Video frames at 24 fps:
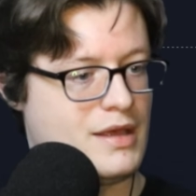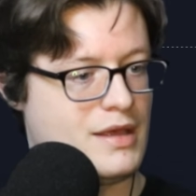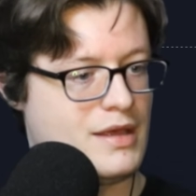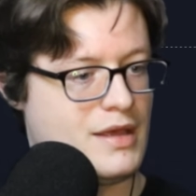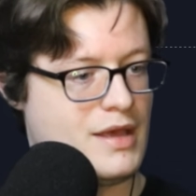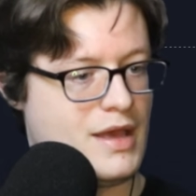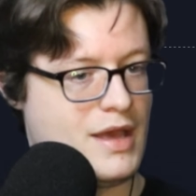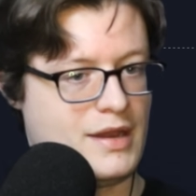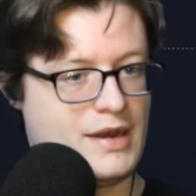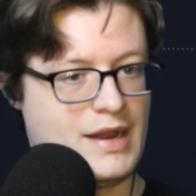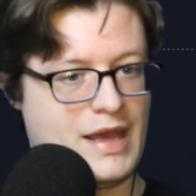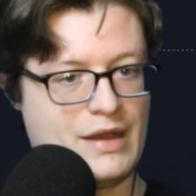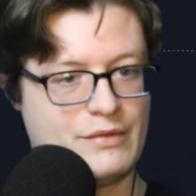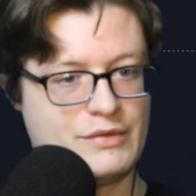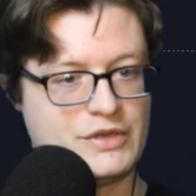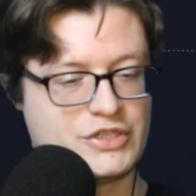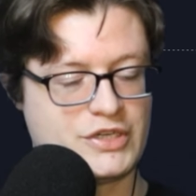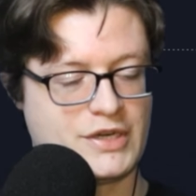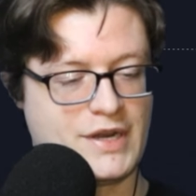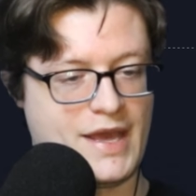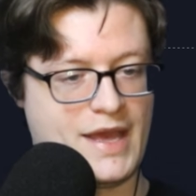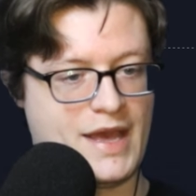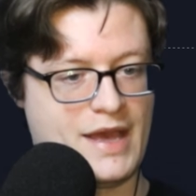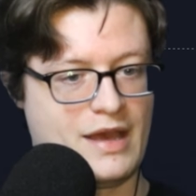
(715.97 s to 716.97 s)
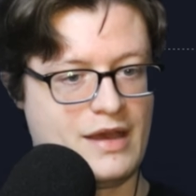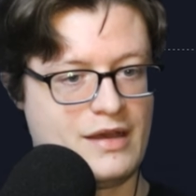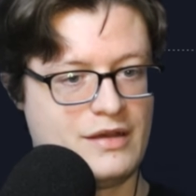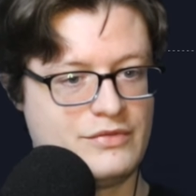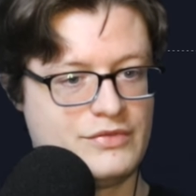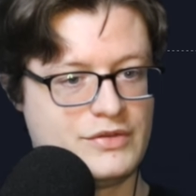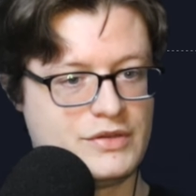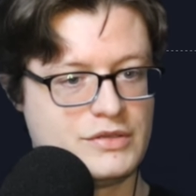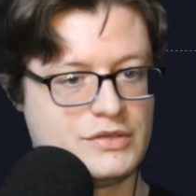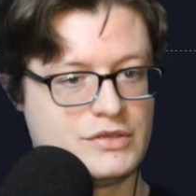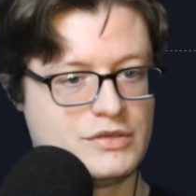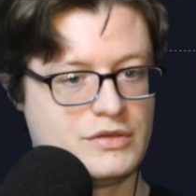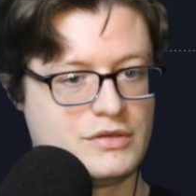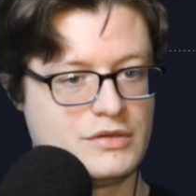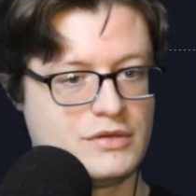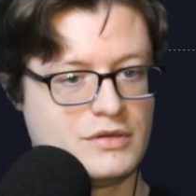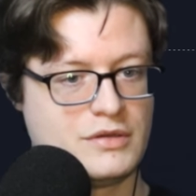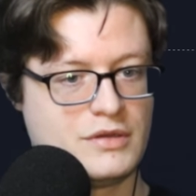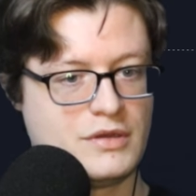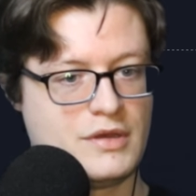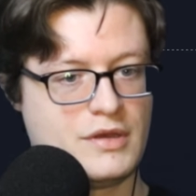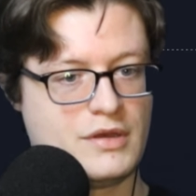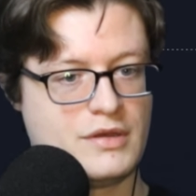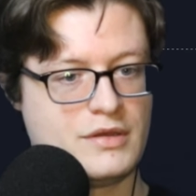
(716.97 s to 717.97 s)
And now we should have,
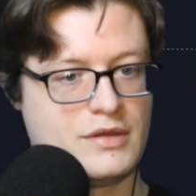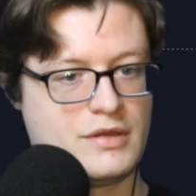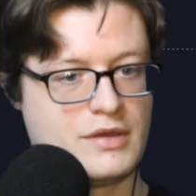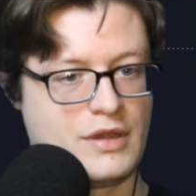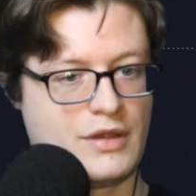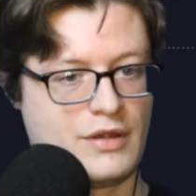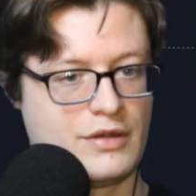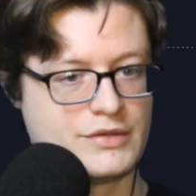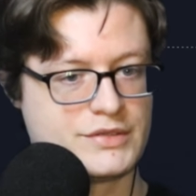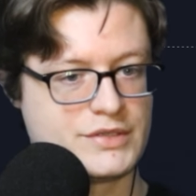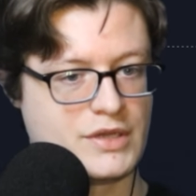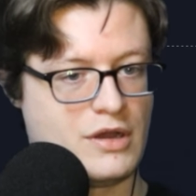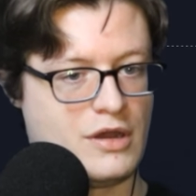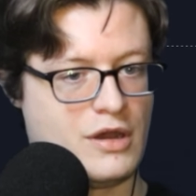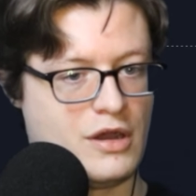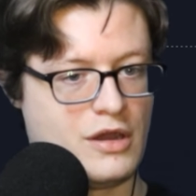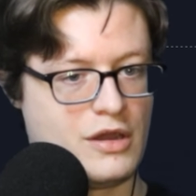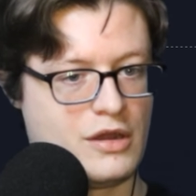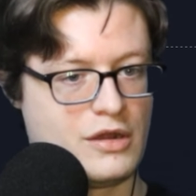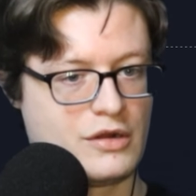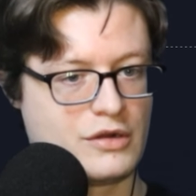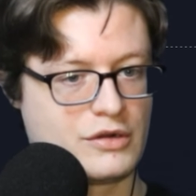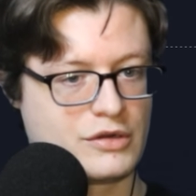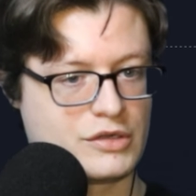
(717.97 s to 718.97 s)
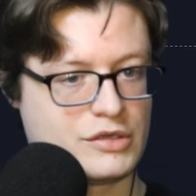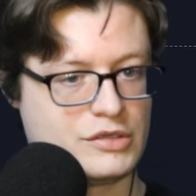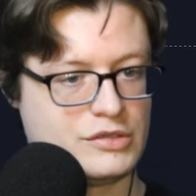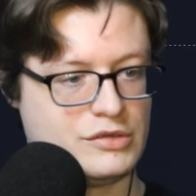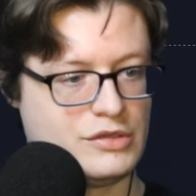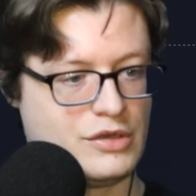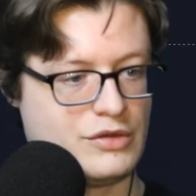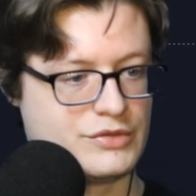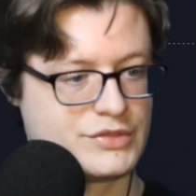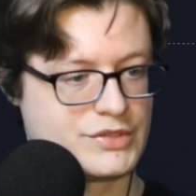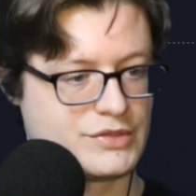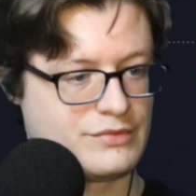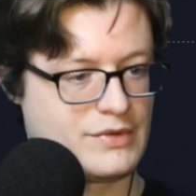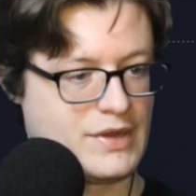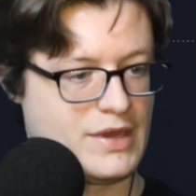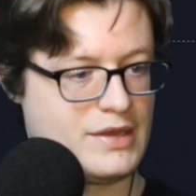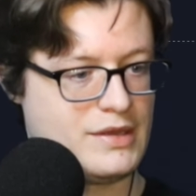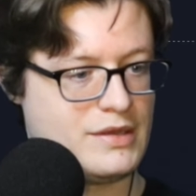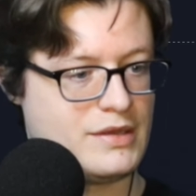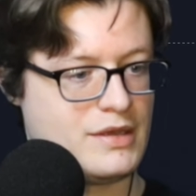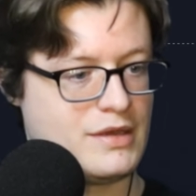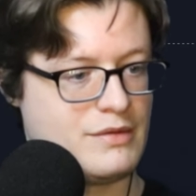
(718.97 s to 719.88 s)
here's our close array, and